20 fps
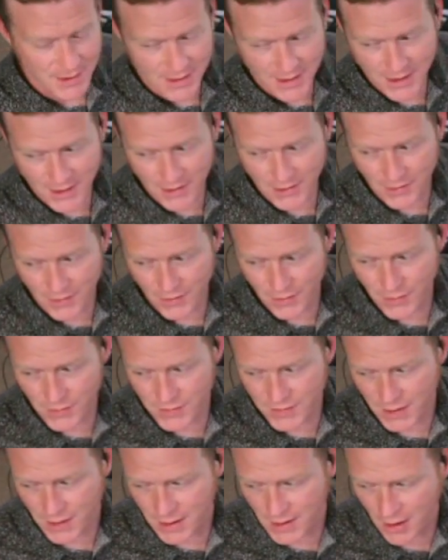to hear
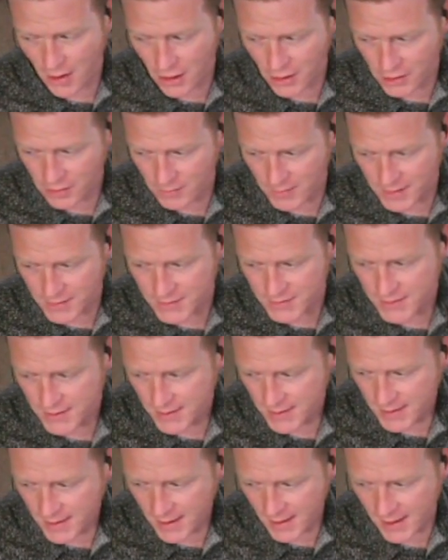those
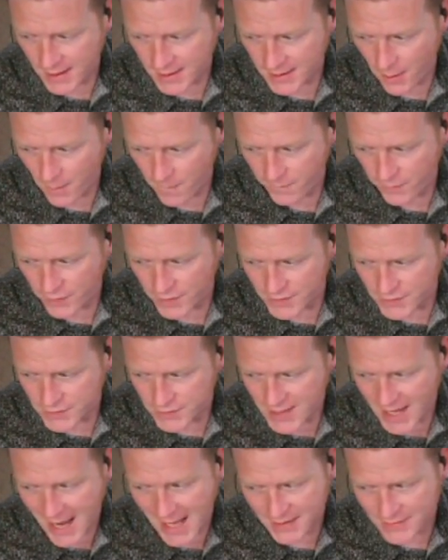arguments, and
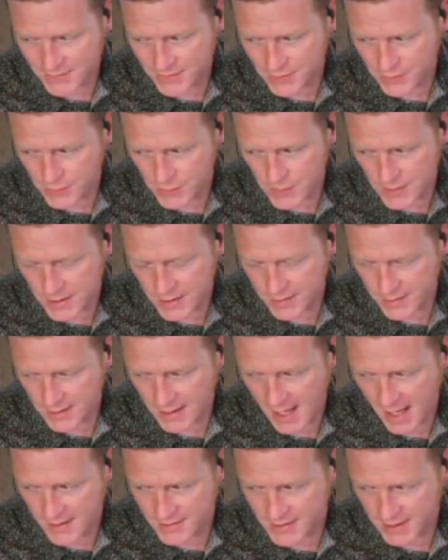hopefully it just adds
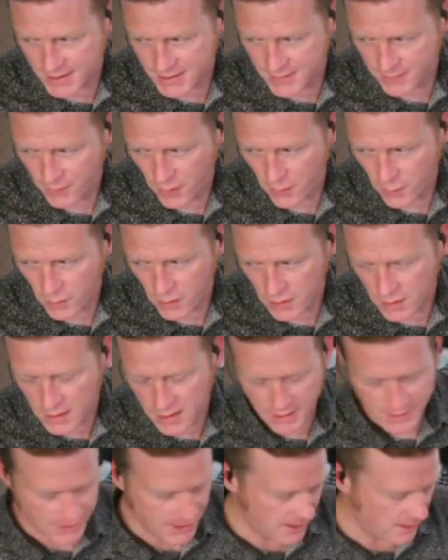to the context of what
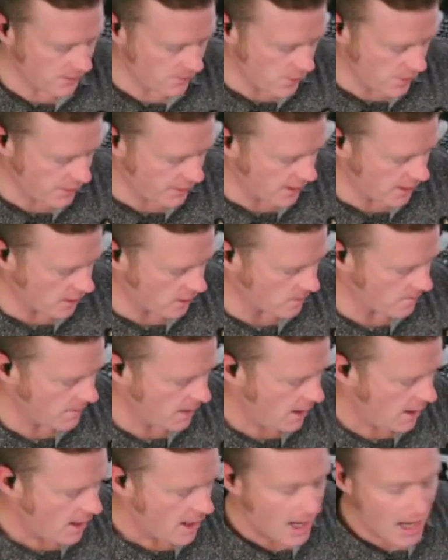we're dealing with here.